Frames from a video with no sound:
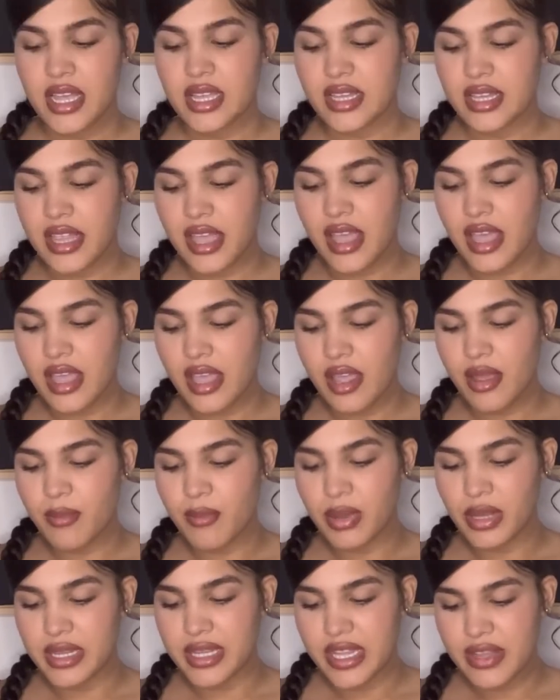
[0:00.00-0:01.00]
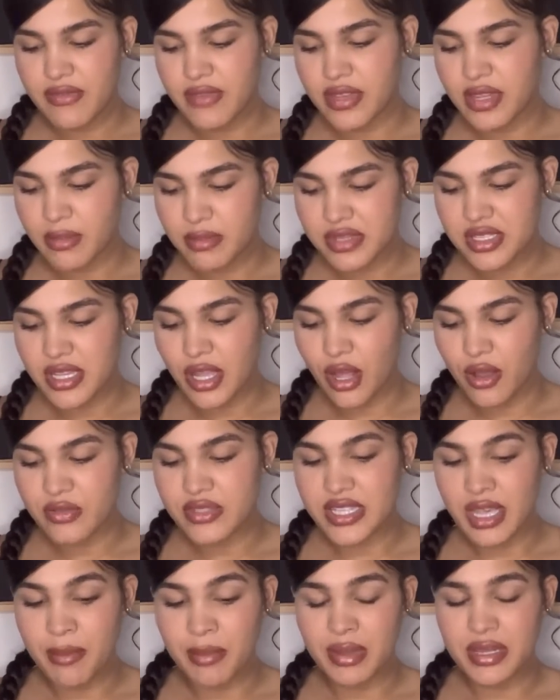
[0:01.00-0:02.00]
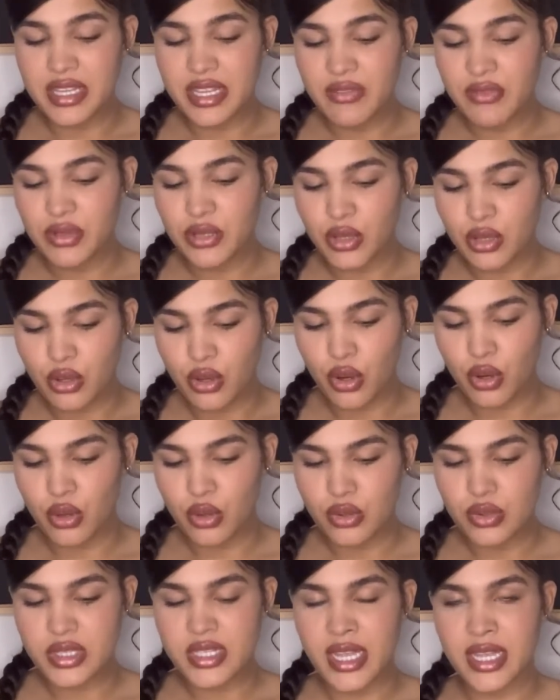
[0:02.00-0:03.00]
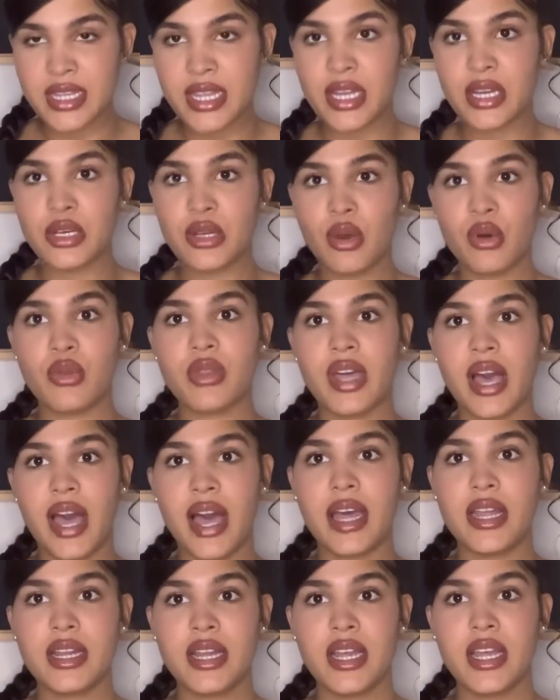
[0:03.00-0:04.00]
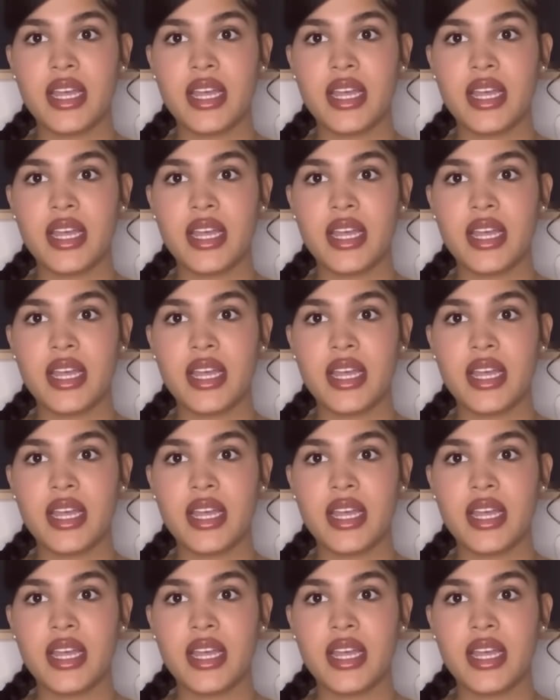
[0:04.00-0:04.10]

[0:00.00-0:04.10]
they believe in themselves and believe in their goals and they know that